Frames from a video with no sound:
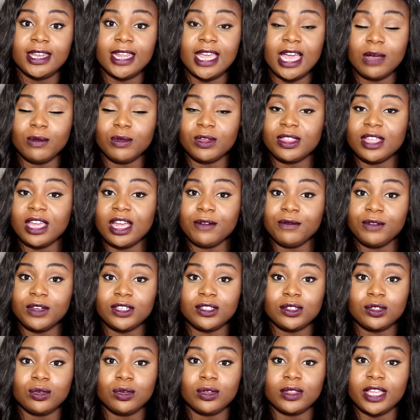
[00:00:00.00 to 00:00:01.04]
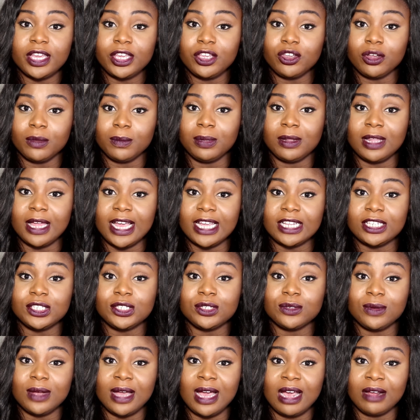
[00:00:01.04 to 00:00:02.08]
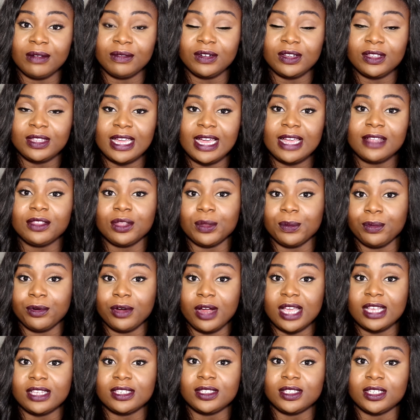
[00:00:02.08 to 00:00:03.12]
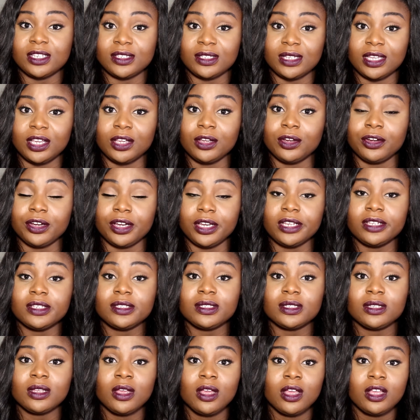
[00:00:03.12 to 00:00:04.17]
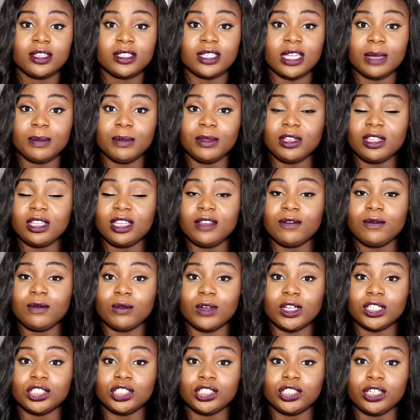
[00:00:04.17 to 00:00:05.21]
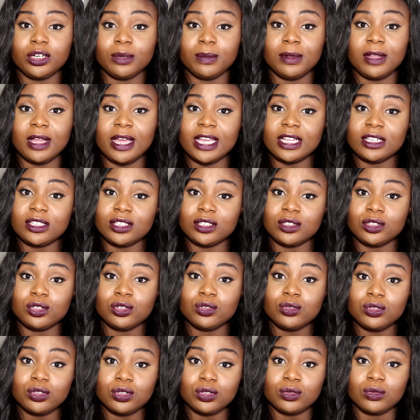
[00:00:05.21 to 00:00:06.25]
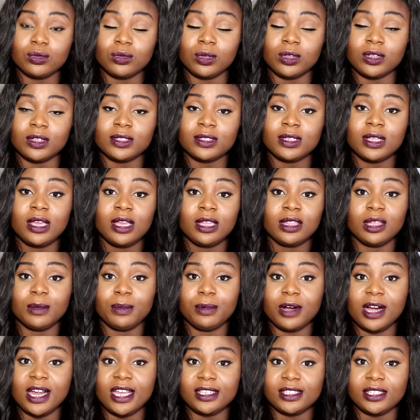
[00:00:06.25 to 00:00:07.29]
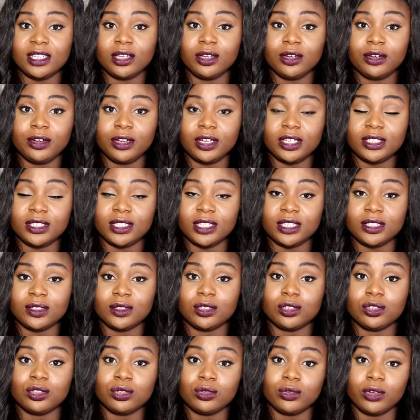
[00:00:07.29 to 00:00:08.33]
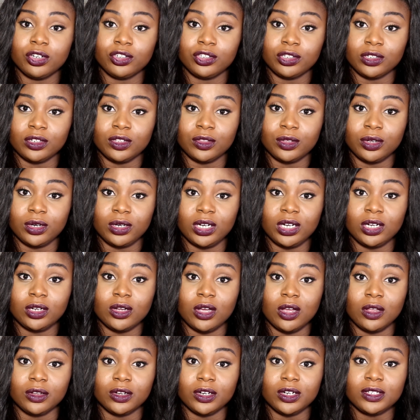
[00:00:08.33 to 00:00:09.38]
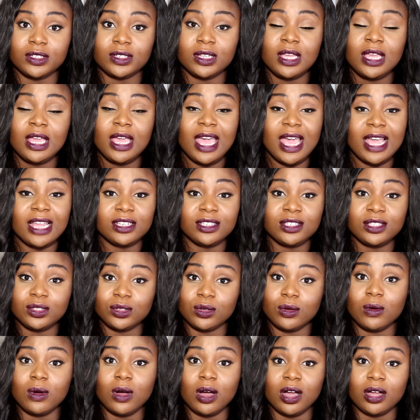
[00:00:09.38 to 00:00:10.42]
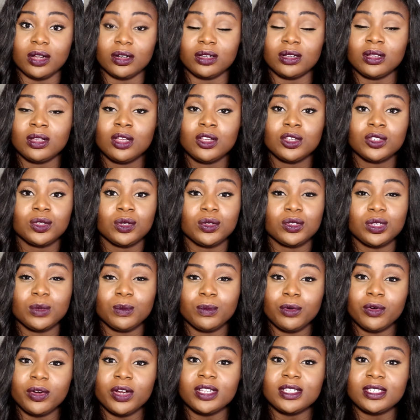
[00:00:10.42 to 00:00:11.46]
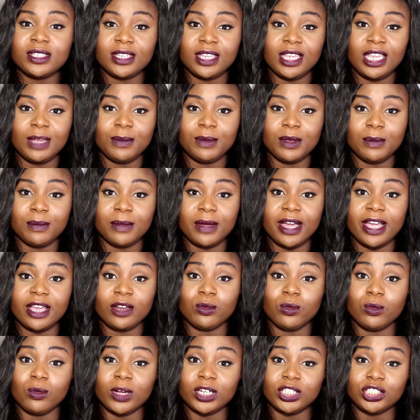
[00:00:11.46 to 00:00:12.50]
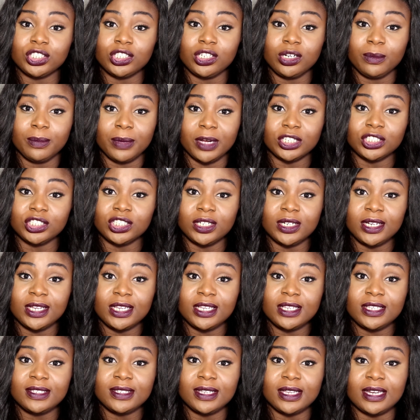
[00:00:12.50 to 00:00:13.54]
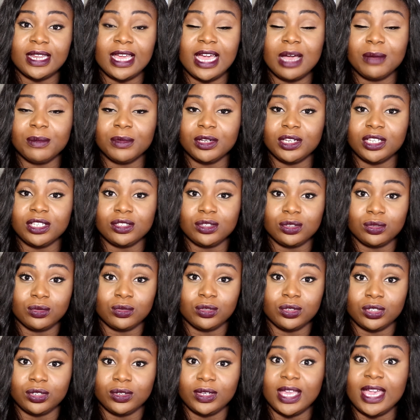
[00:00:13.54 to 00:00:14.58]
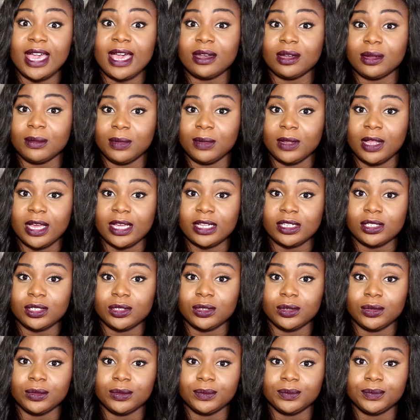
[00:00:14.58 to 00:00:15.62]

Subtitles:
Now, with every school that you apply to after that, the price does increase. So I believe once you're applying to 2 schools, the price increases to $230, and so on. So it's important to keep in mind what your budget is and how many schools you can apply to.